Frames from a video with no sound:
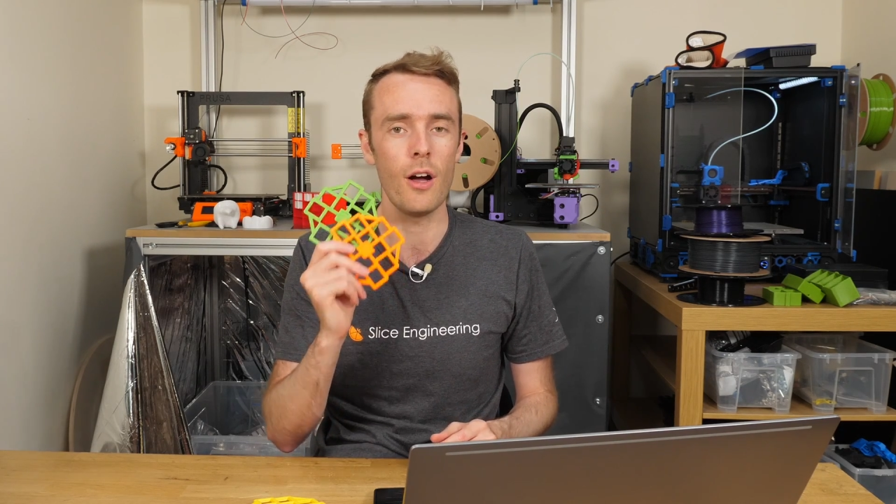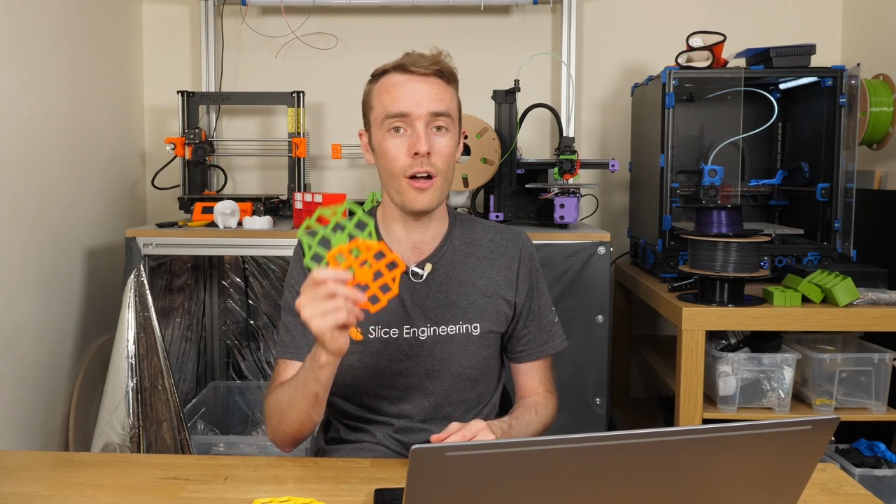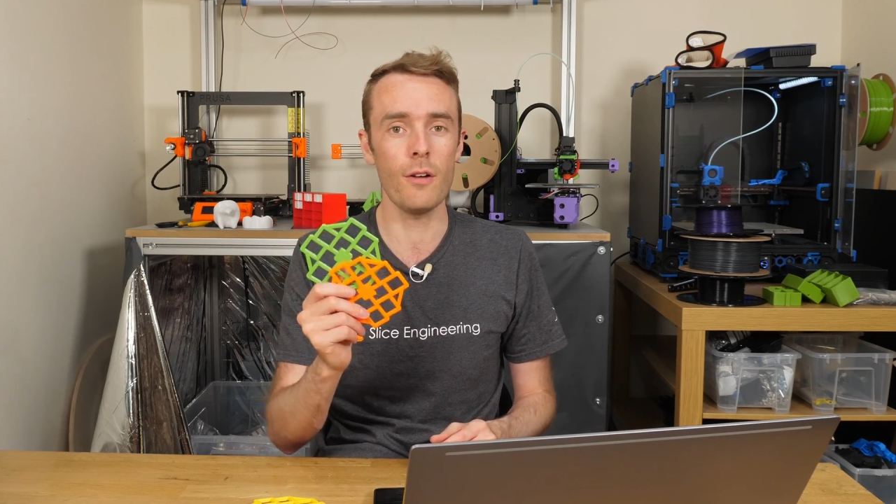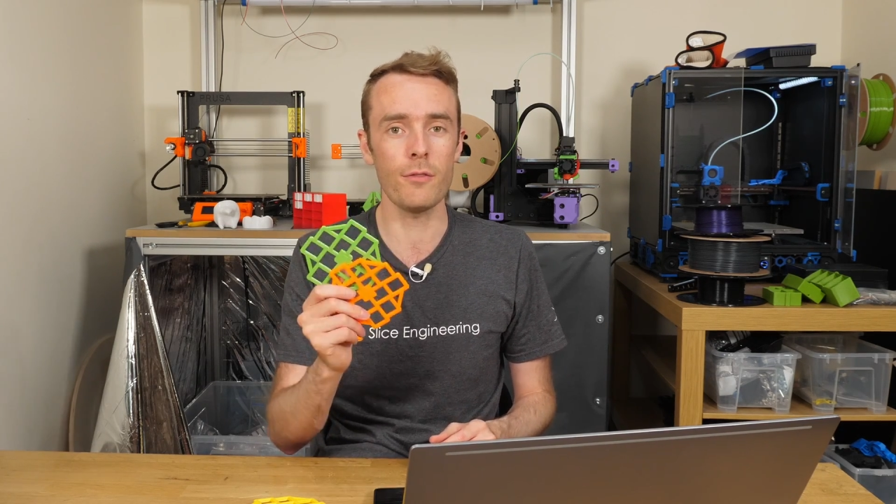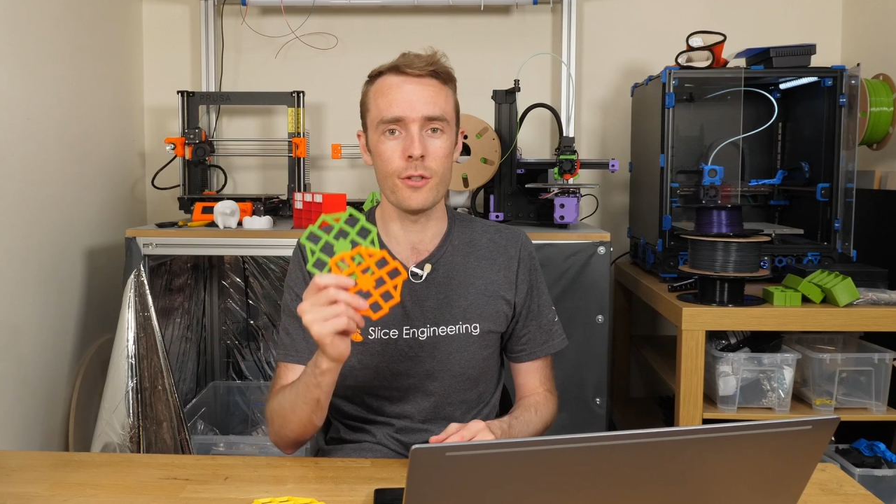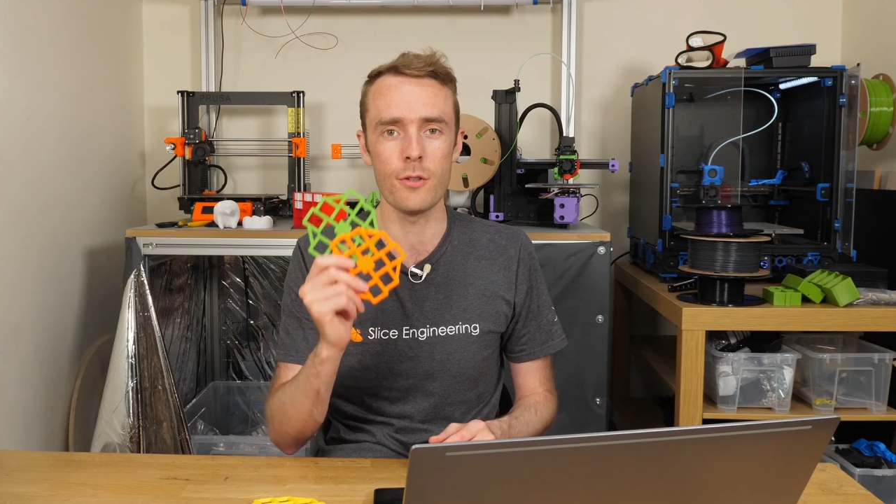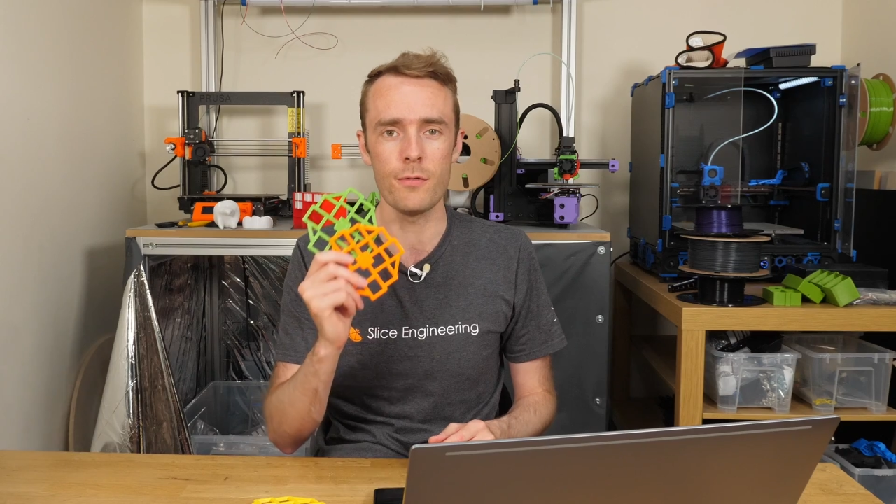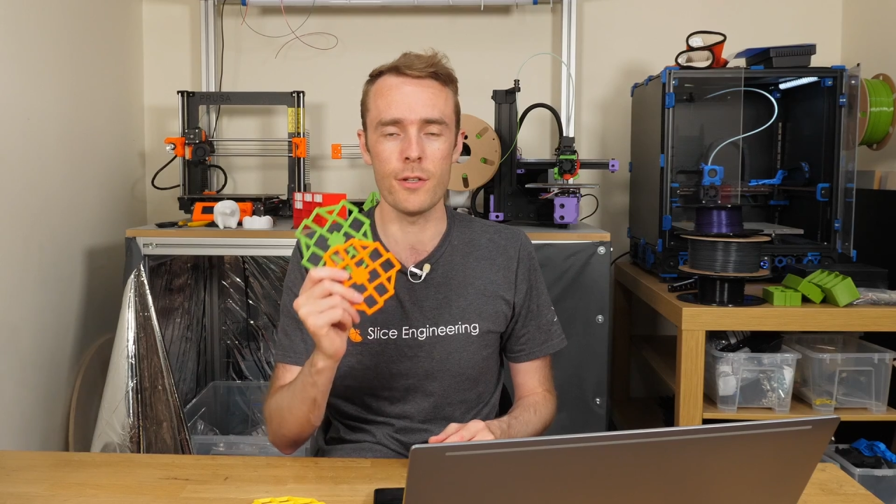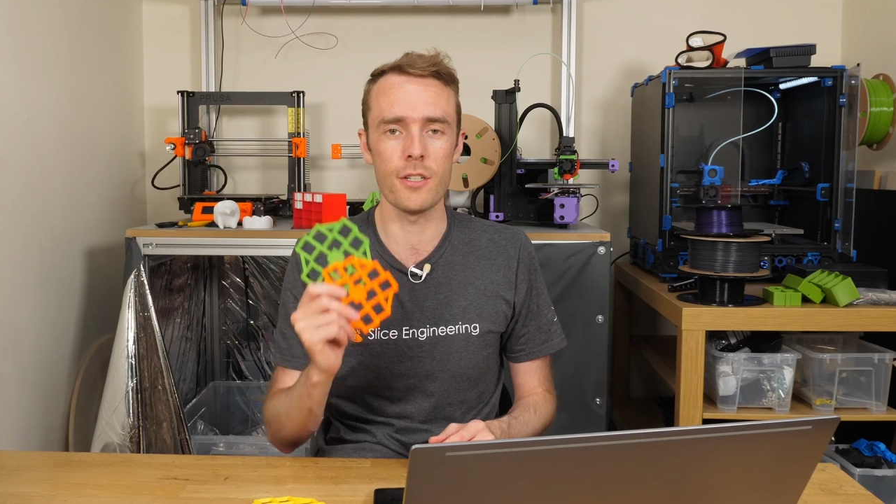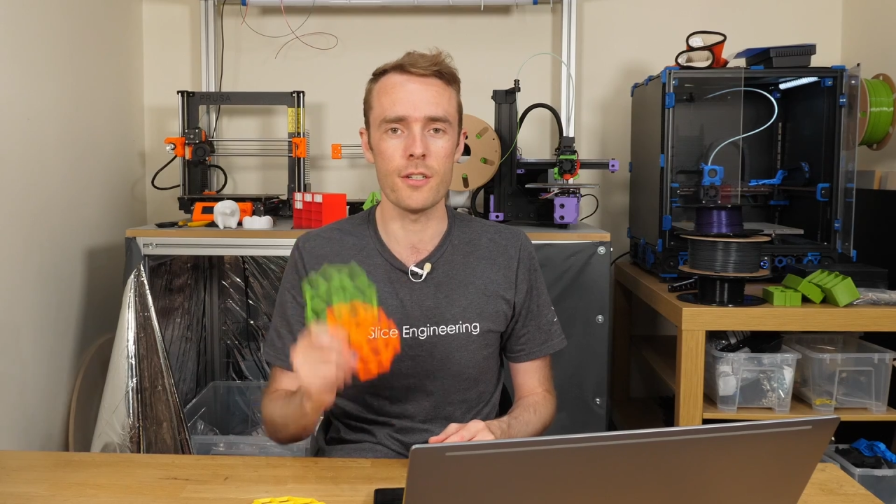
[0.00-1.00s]
after you've
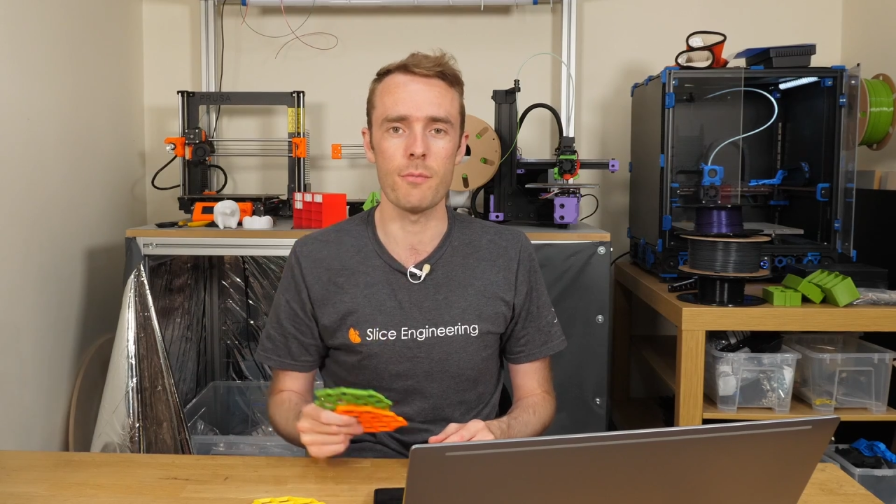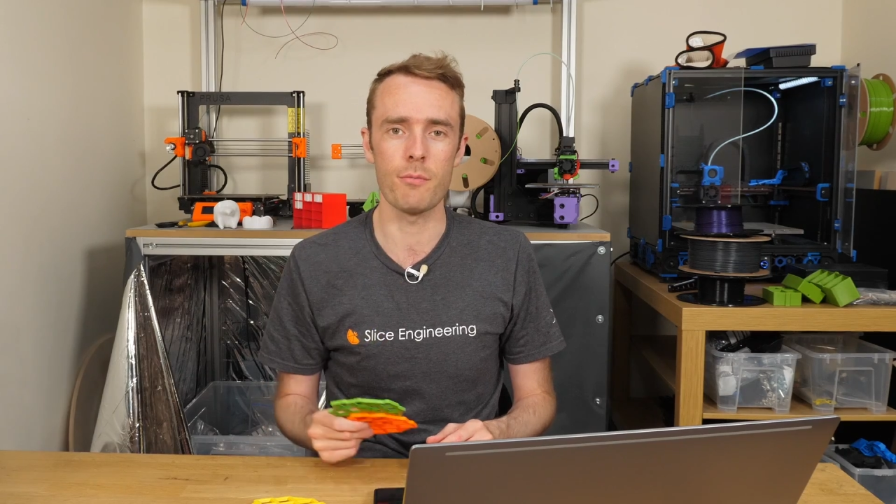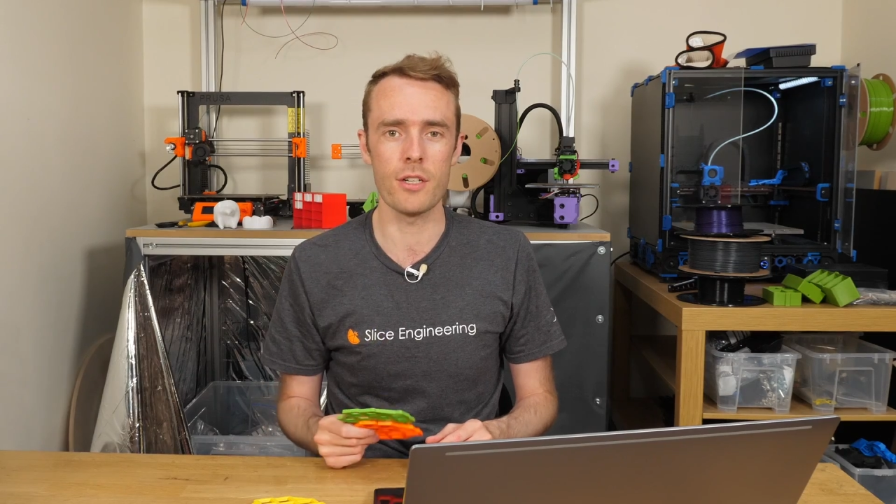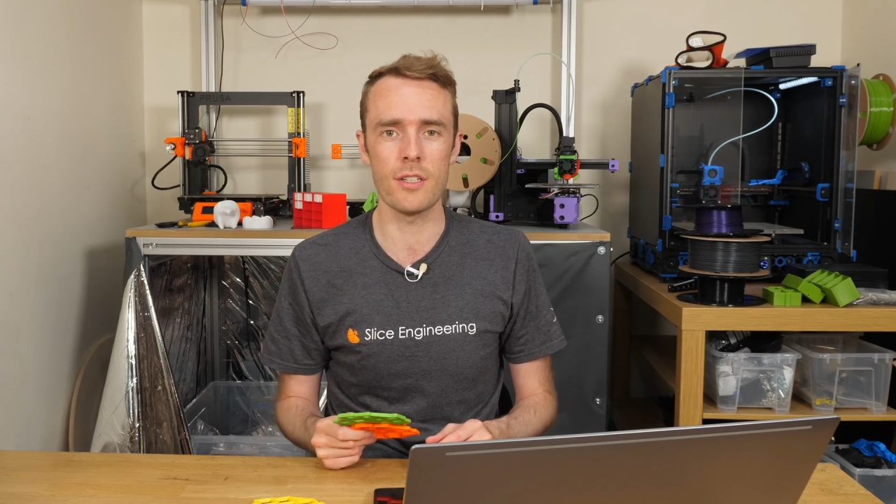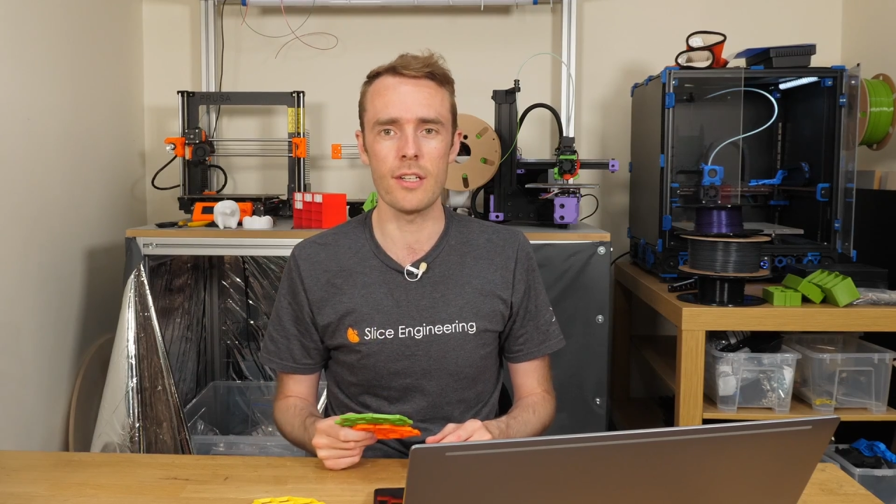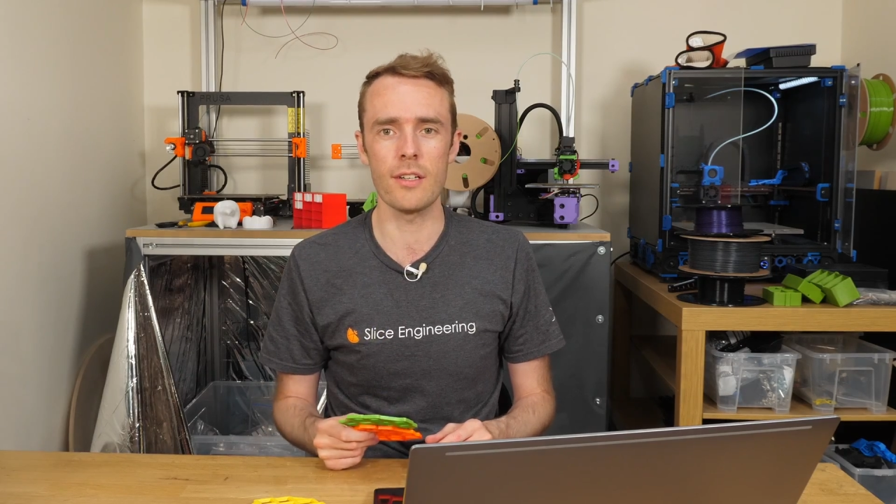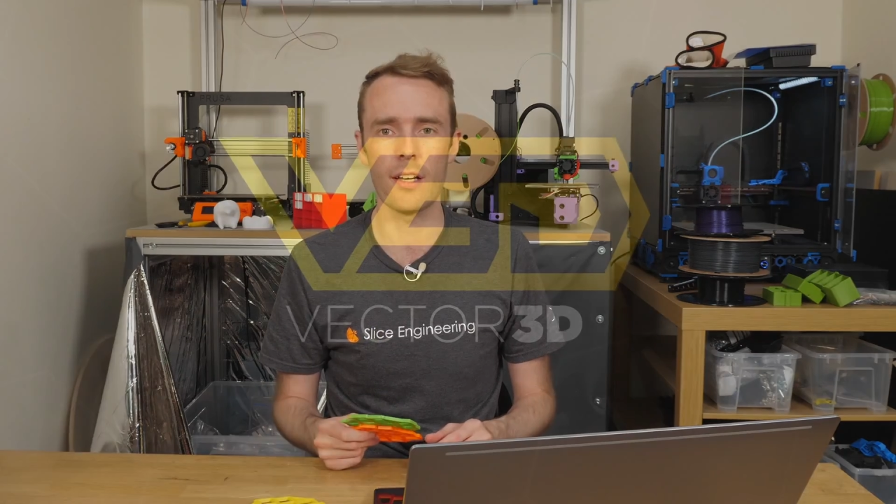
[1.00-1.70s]
finished printing